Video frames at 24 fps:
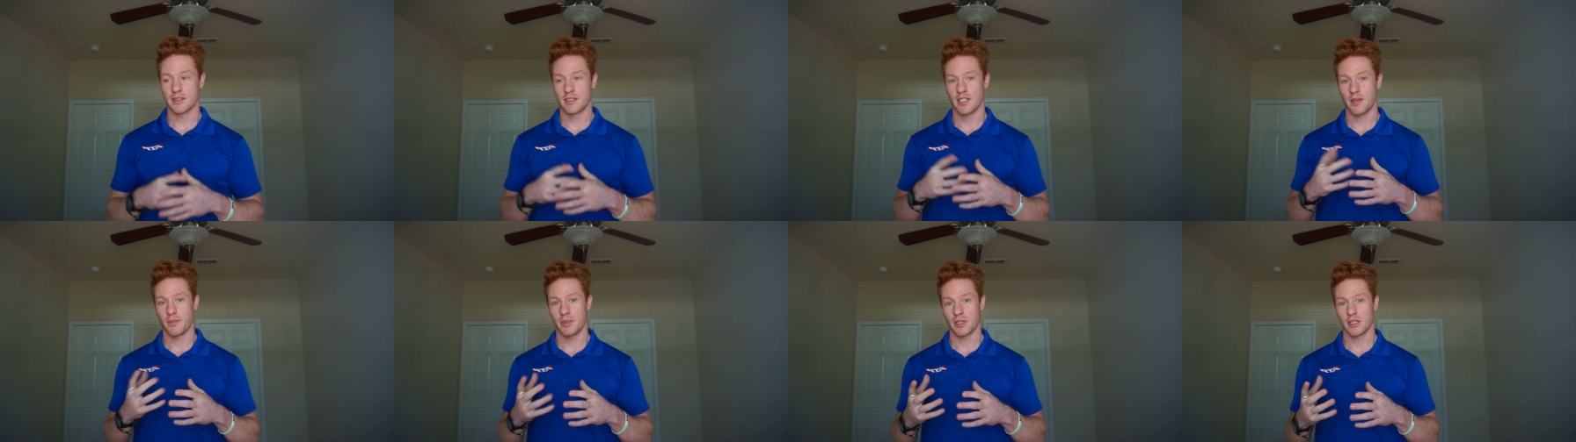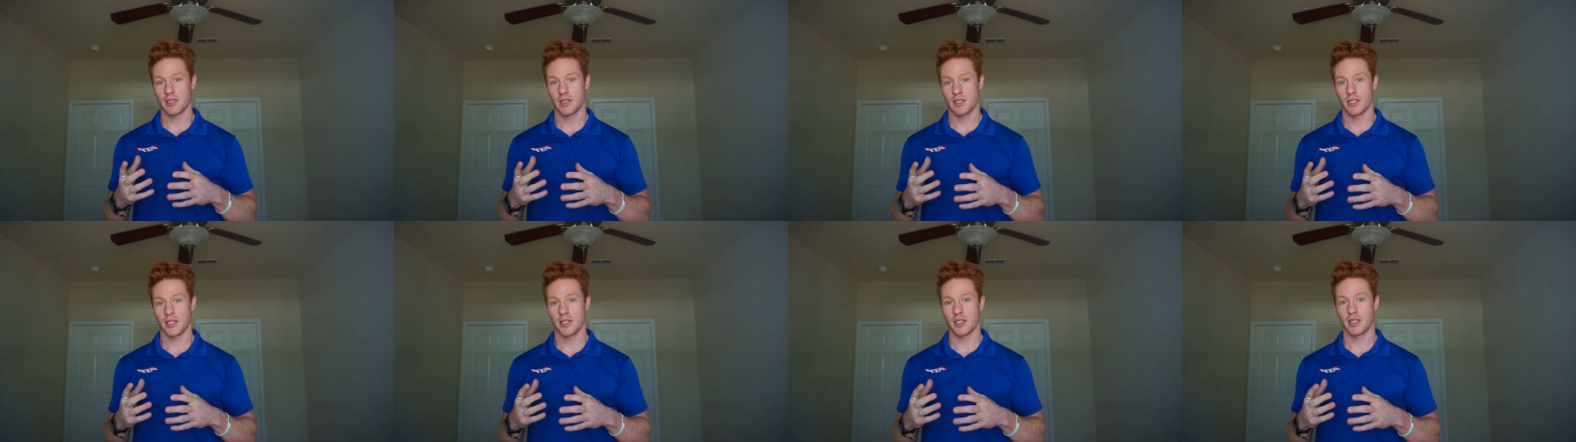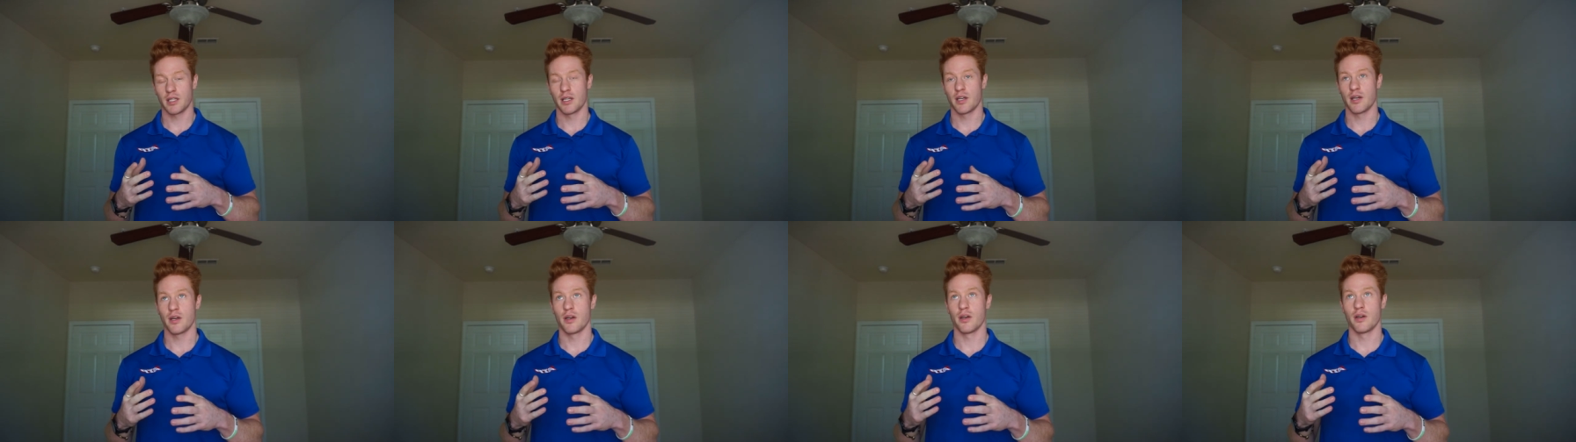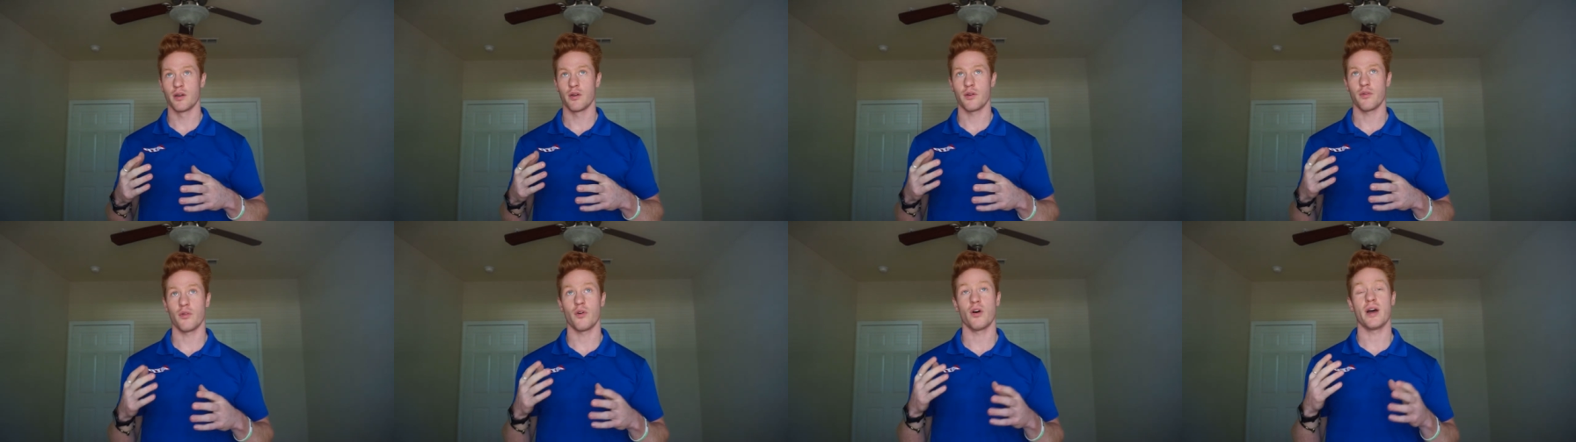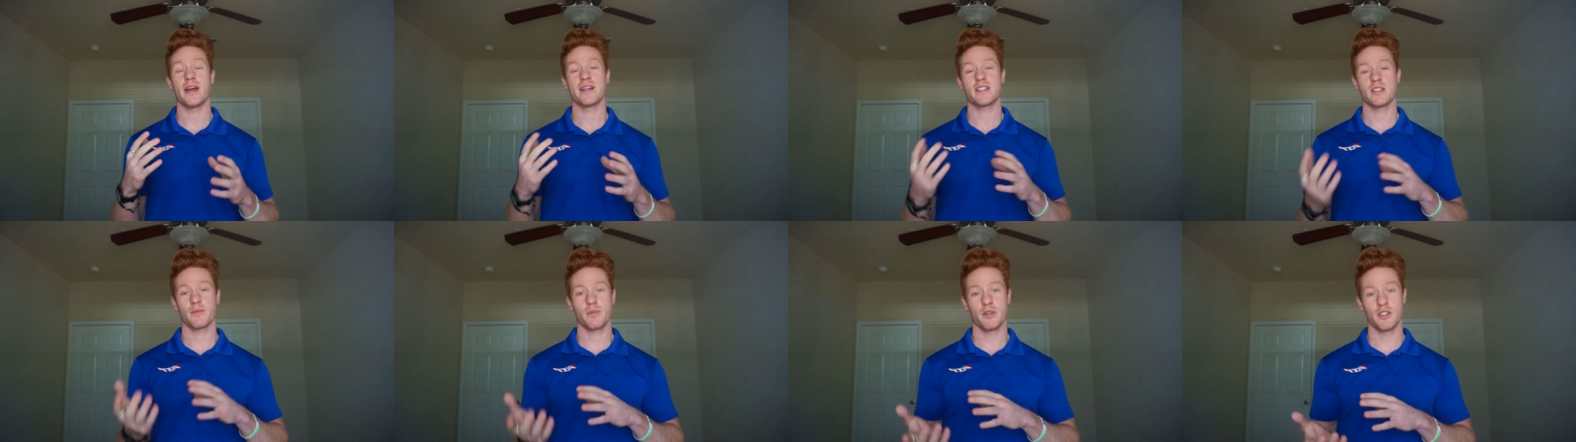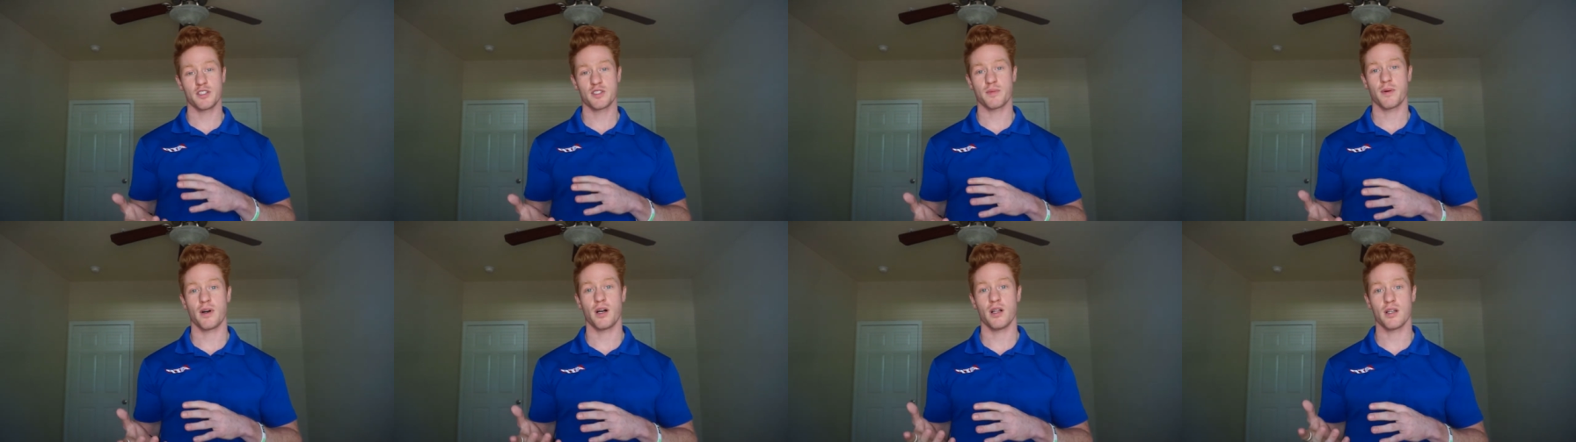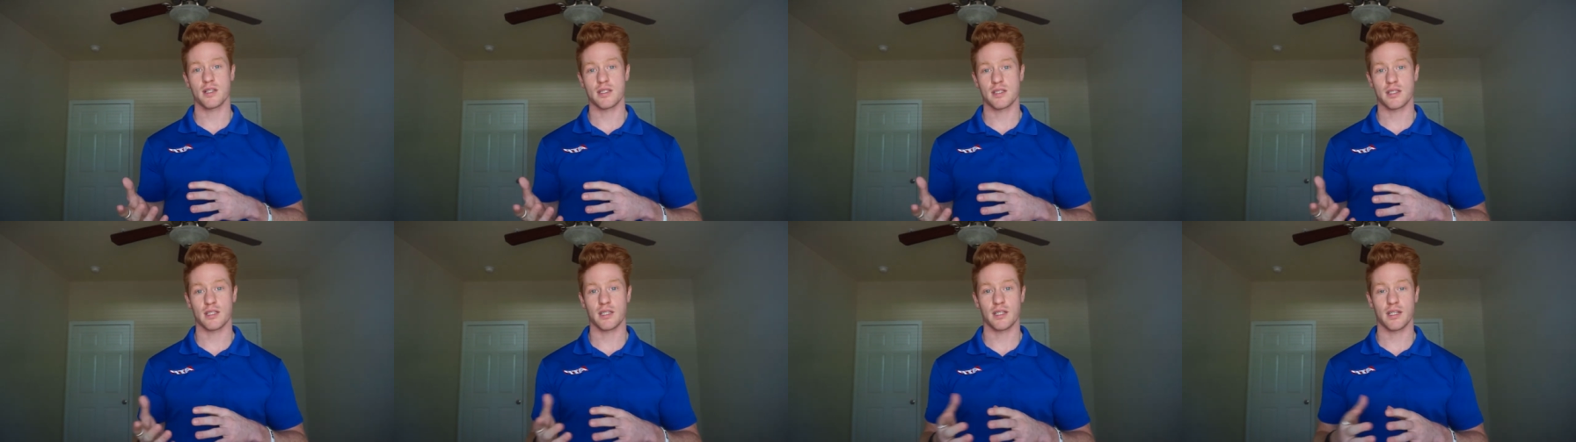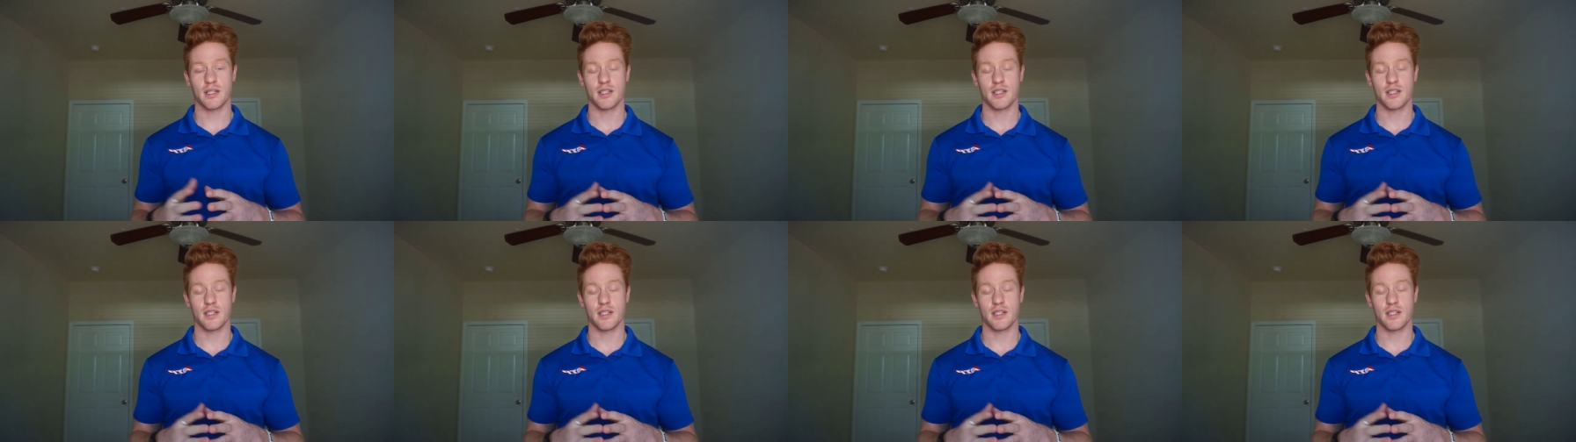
Typically, well, A T P's policy